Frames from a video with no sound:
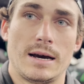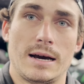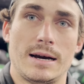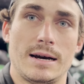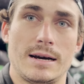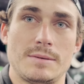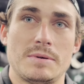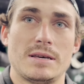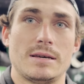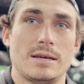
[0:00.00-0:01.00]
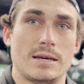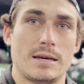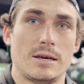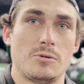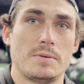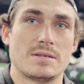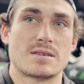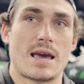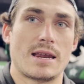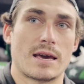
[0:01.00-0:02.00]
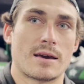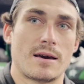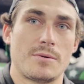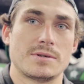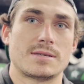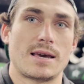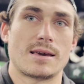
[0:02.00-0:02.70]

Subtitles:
It would be skating. I would